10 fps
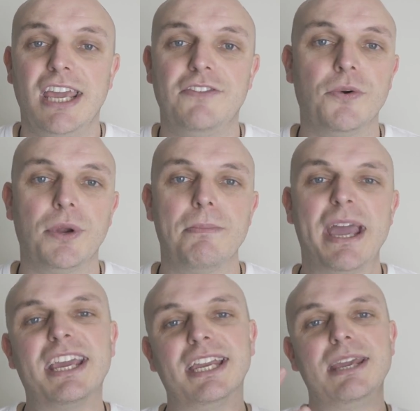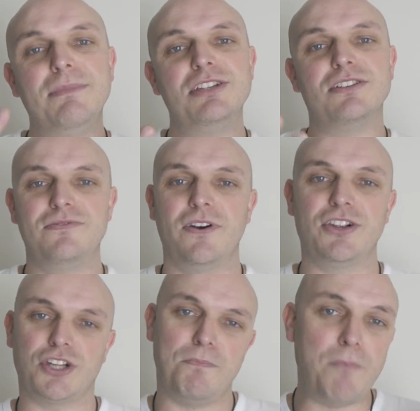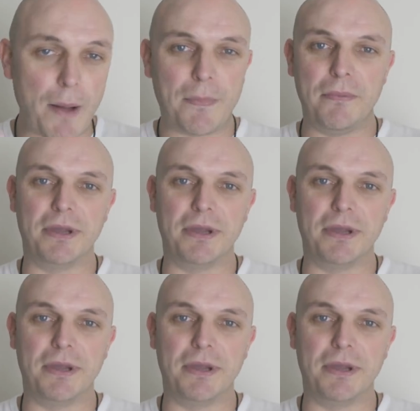if you want to make an image in Photoshop pop